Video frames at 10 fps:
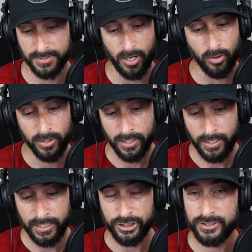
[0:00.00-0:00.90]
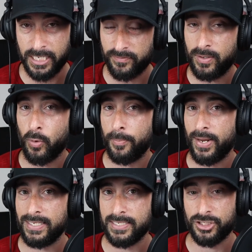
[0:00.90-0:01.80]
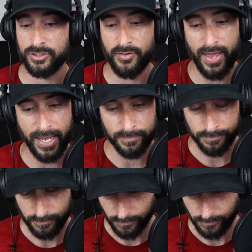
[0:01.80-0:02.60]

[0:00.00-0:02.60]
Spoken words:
So definitely want to pay attention to that.